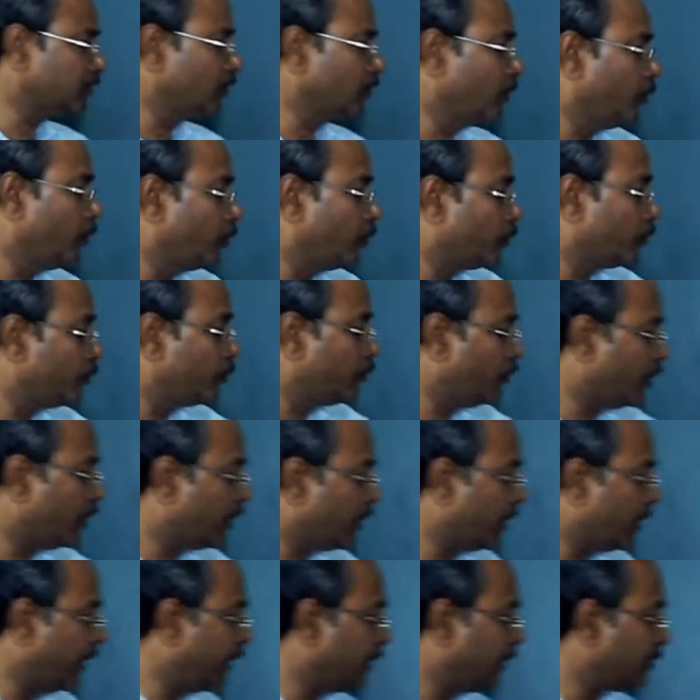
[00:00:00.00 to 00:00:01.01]
you are
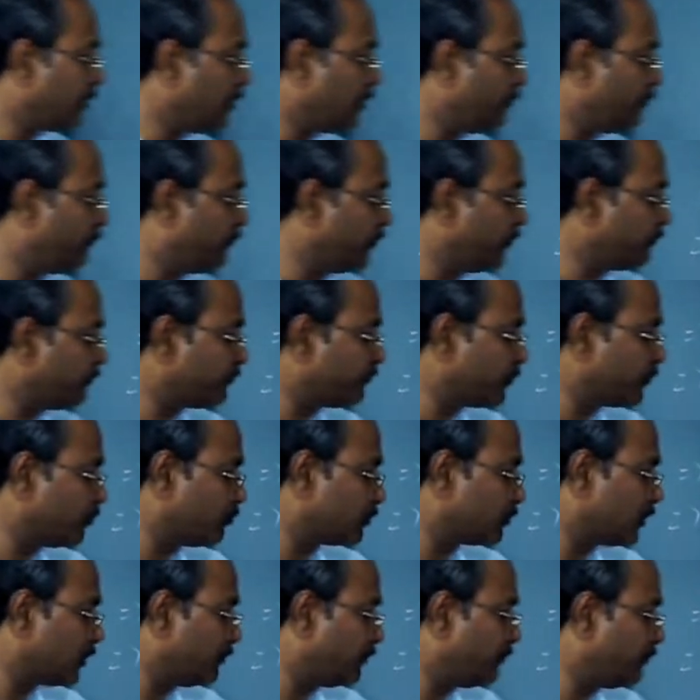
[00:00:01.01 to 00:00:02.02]
writing the fifth roots of
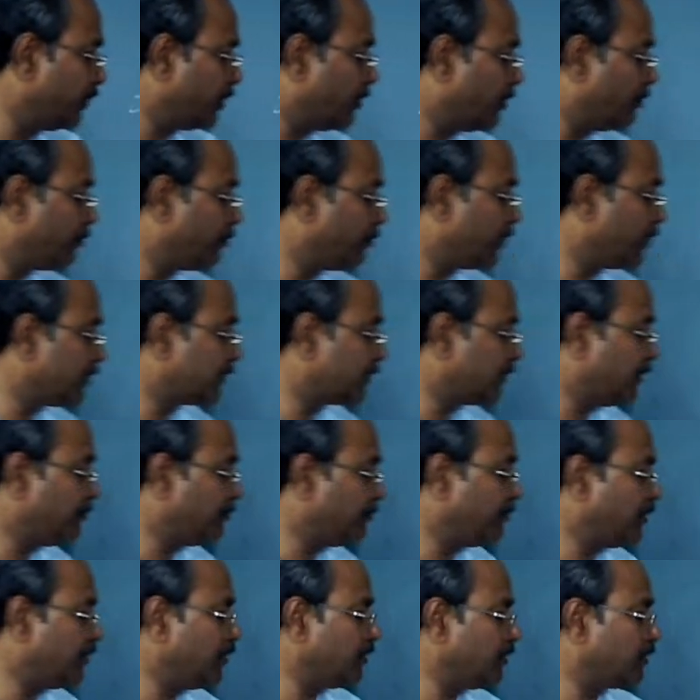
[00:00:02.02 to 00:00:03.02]
the complex number
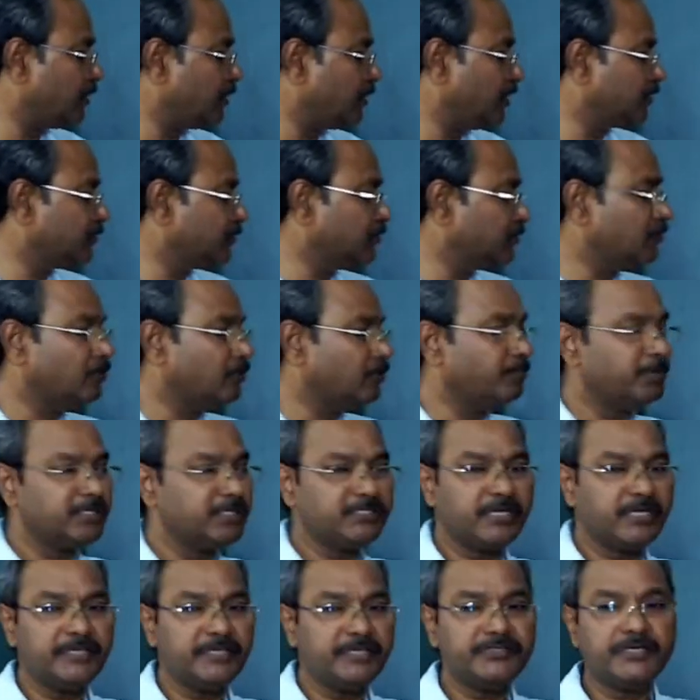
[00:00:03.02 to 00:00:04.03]
cos 0 plus I
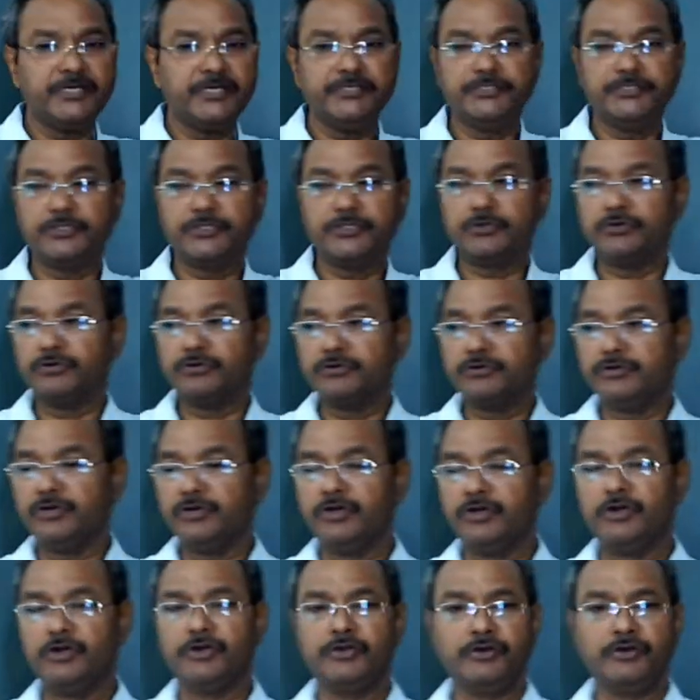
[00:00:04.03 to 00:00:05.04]
sin 0.
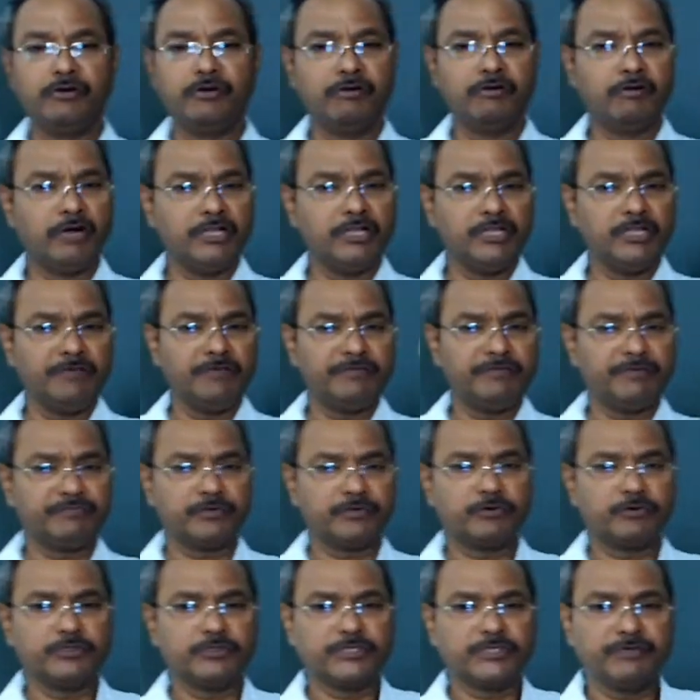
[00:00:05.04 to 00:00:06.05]
You know all the fifth roots
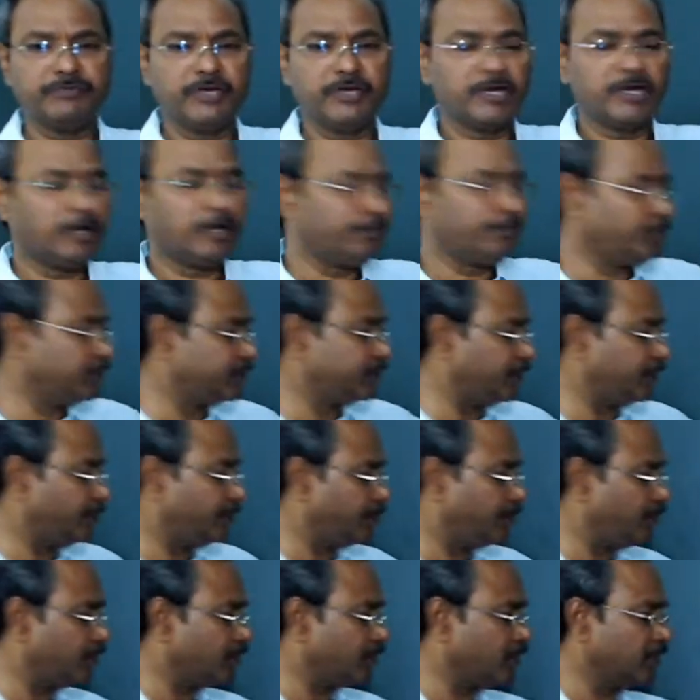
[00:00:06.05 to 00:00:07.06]
of the complex number
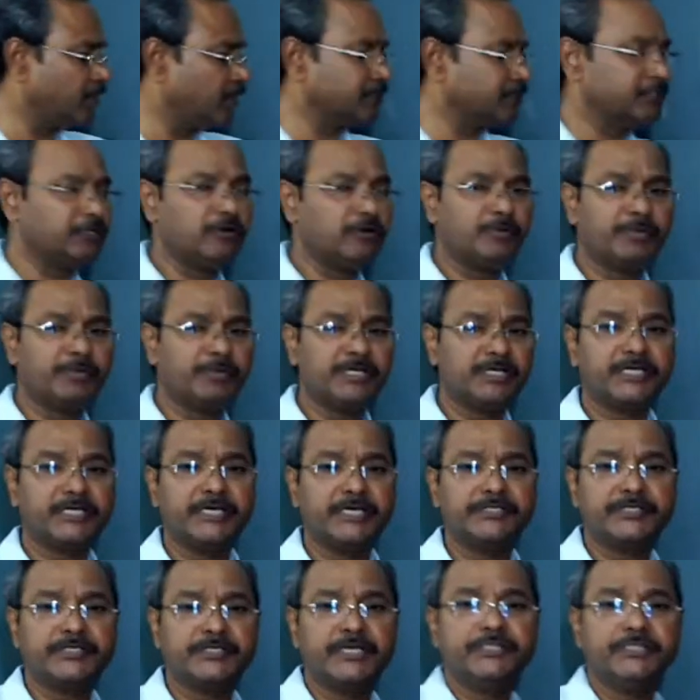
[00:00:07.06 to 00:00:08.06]
cos 0 plus I
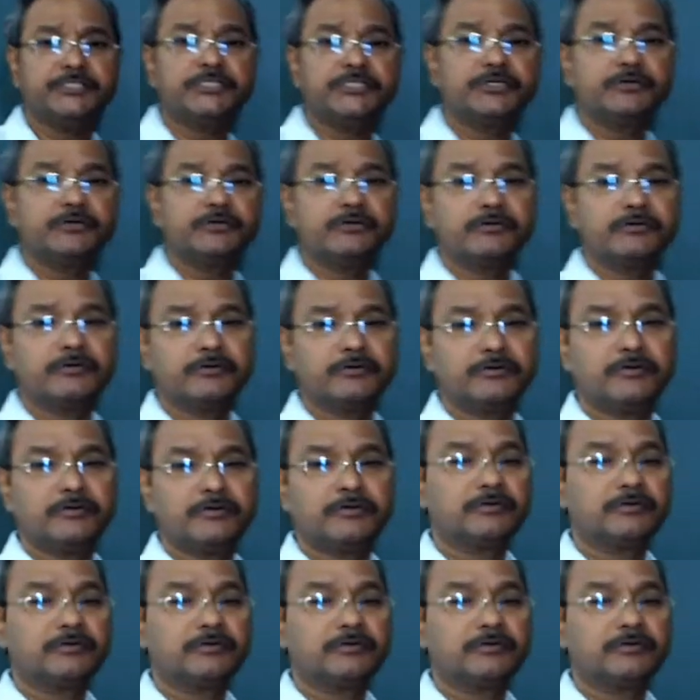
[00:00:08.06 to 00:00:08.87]
sin 0. The